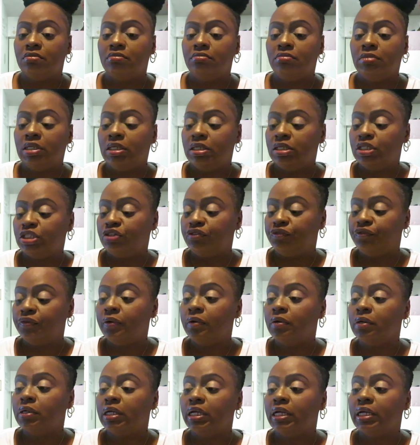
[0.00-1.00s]
Man,
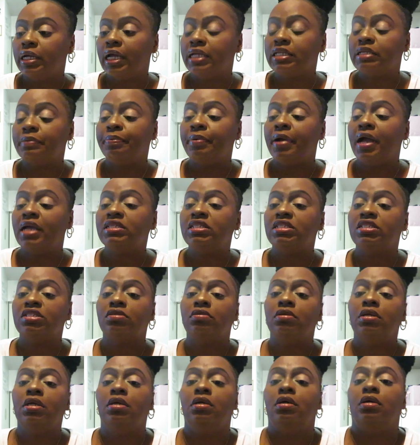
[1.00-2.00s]
Sephora ain't got the prices
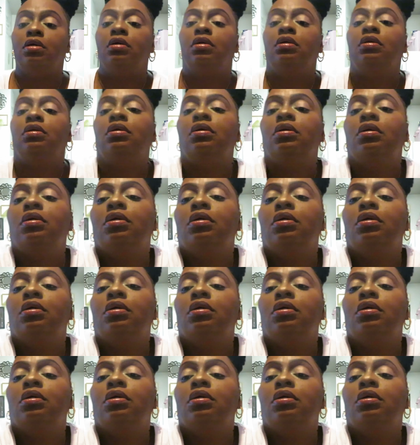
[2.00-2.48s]
on here.